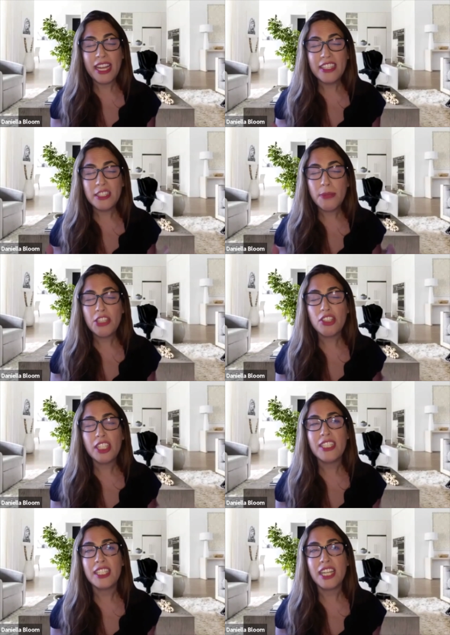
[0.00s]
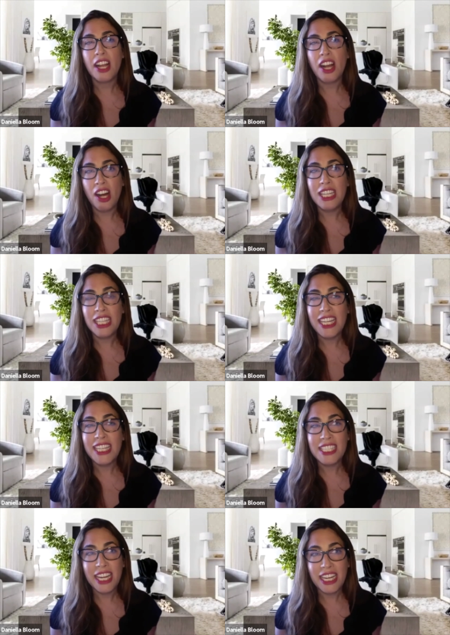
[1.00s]
especially today
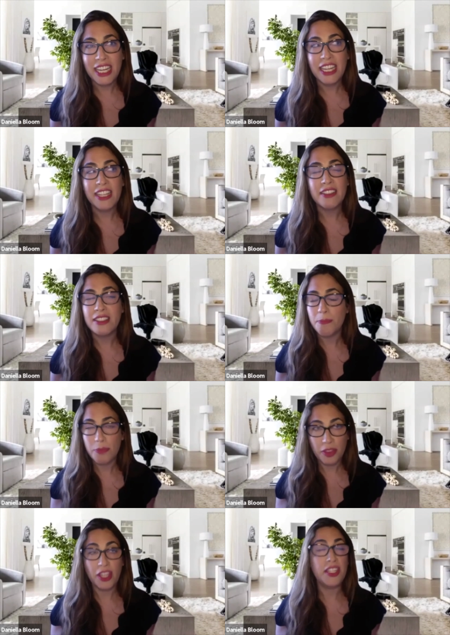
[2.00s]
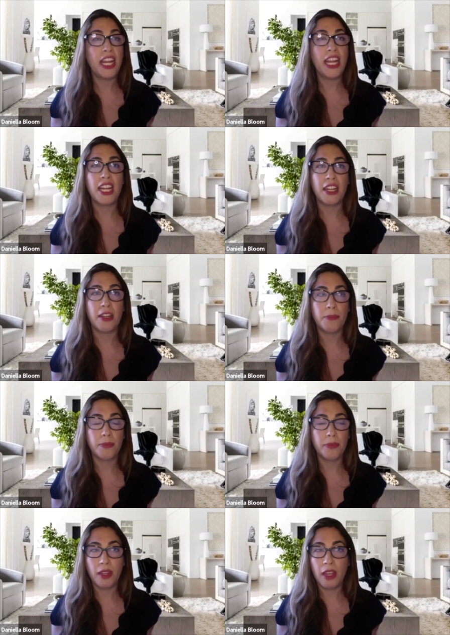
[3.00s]
online dating is the dating
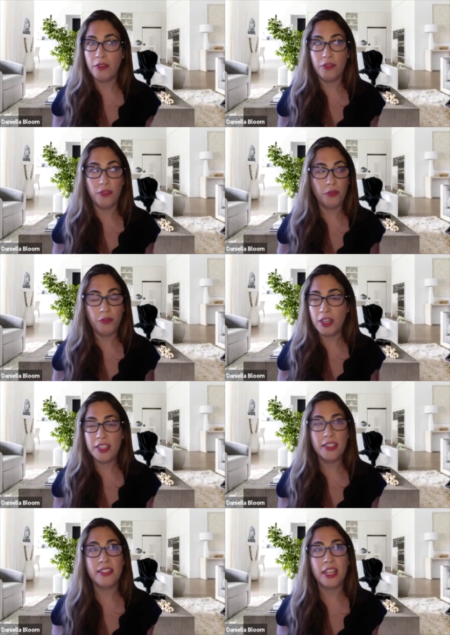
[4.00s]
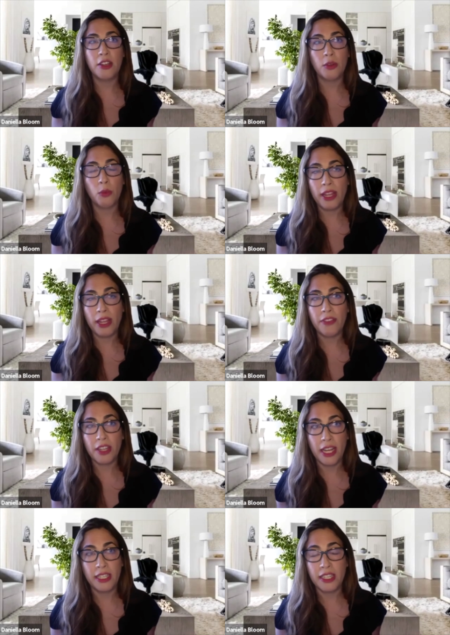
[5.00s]
of front and center way of
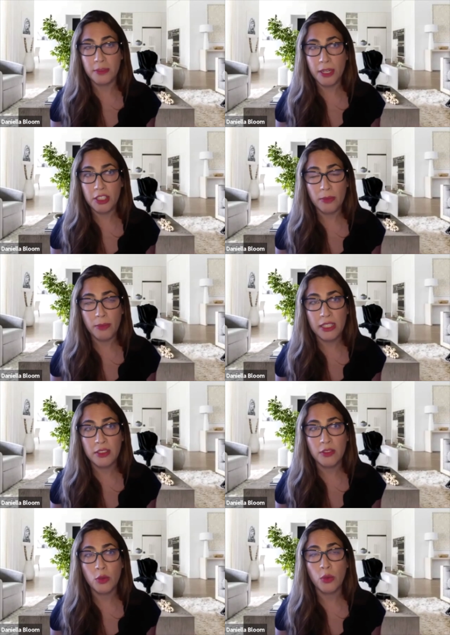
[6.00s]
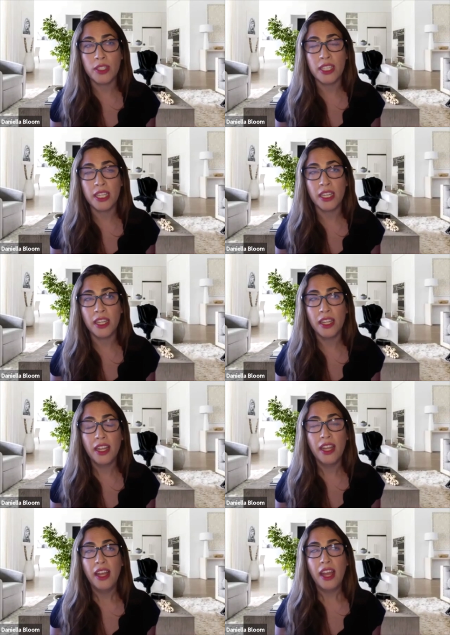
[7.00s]
connecting especially because of quarantine
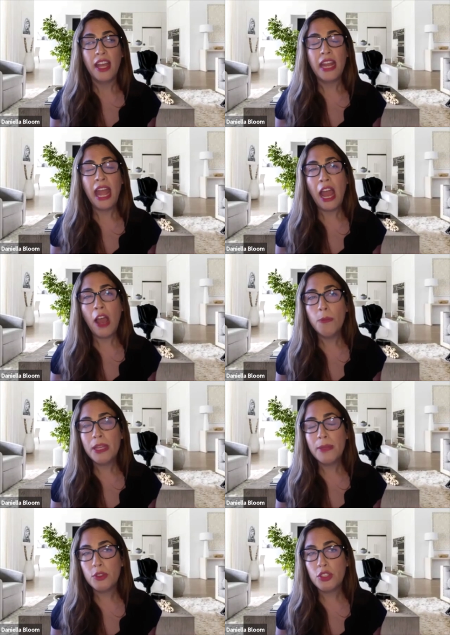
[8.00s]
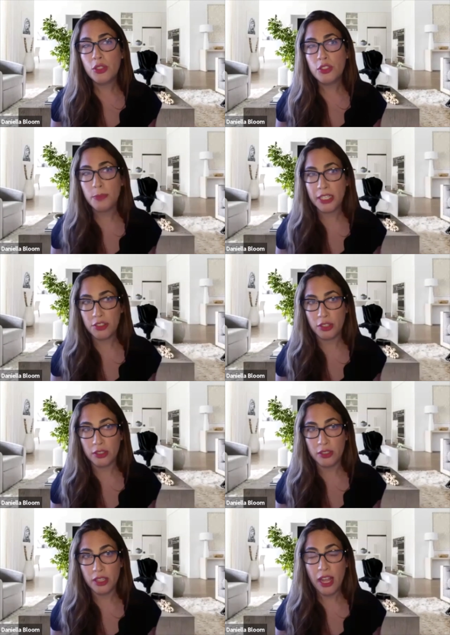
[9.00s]
and how people choose
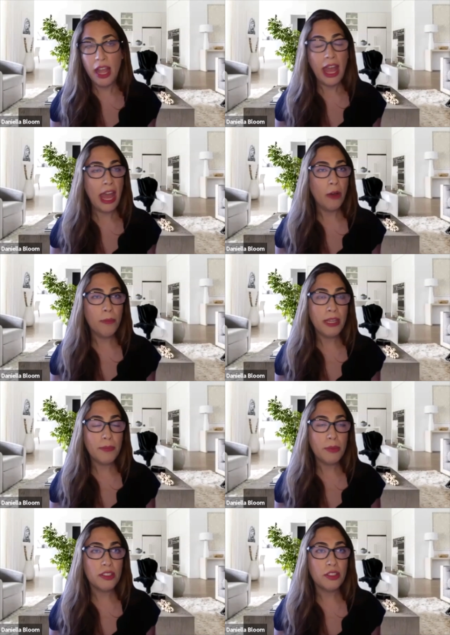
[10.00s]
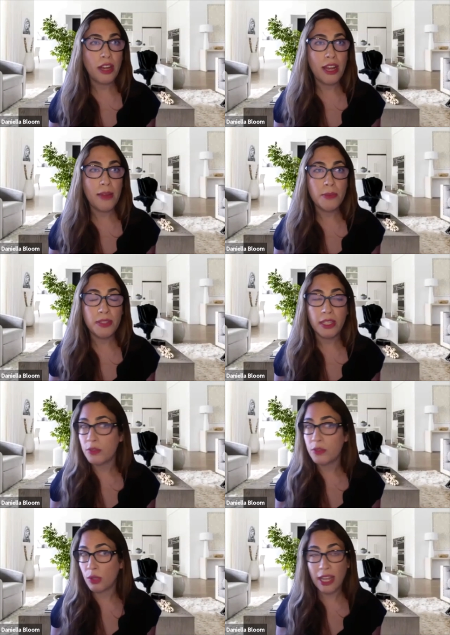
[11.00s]
pictures how people describe
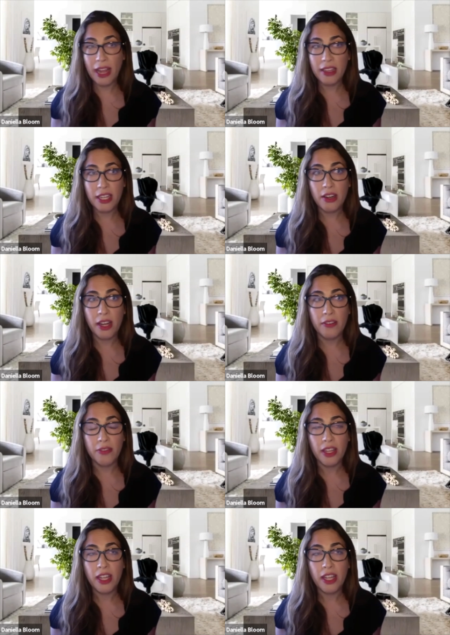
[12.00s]
themselves or lack thereof